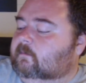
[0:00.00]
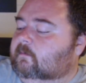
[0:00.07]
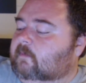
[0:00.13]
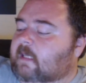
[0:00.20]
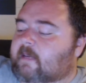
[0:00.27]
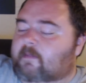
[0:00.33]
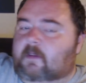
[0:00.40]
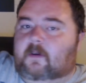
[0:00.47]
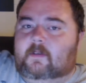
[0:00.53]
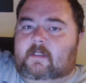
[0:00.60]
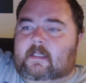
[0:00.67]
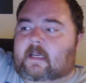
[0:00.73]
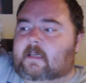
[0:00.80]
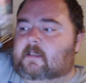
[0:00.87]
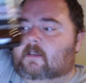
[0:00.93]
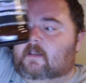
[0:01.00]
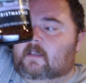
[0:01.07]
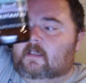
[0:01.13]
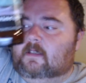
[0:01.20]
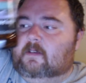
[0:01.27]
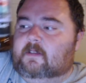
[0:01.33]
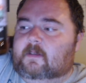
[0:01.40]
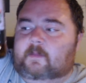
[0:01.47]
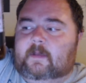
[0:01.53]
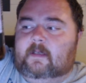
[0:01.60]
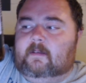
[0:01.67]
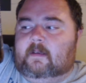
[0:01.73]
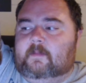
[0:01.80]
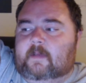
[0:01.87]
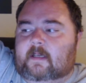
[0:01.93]
Even though it's not as good as it used to
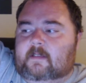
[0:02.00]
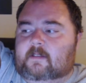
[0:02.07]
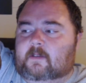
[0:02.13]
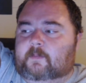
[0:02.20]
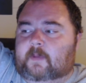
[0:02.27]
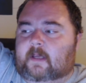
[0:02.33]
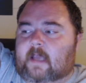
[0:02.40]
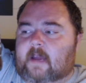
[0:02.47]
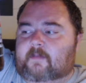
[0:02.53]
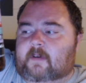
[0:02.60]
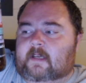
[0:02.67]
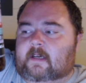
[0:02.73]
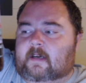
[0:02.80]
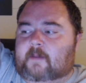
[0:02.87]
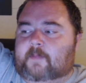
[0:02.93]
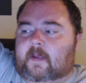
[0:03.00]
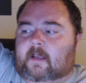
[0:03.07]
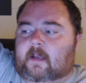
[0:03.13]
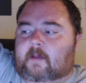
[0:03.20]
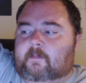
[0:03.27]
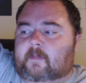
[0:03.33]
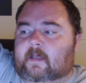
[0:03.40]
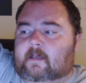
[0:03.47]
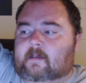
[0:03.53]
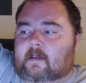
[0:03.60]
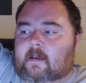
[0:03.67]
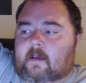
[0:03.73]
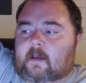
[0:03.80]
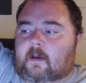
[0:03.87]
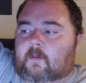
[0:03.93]
be, I mean, I still pick, every year I pick up, like,
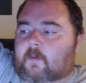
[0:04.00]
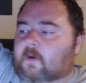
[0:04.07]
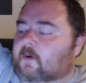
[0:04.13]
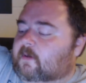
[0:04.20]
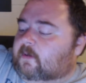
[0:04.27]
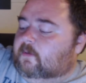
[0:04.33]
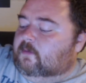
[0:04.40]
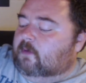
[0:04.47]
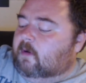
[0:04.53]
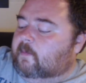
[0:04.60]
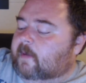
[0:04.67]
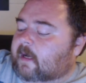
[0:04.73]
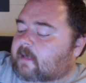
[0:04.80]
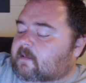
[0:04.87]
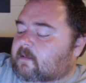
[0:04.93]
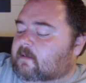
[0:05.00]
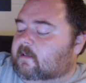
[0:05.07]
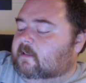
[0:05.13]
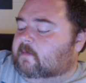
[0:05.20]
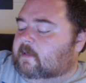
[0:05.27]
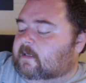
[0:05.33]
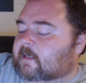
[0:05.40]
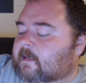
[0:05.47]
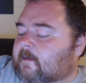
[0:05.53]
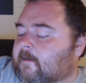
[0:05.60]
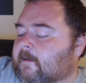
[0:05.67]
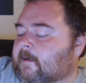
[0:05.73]
one or two 12 packs of Christmas ale.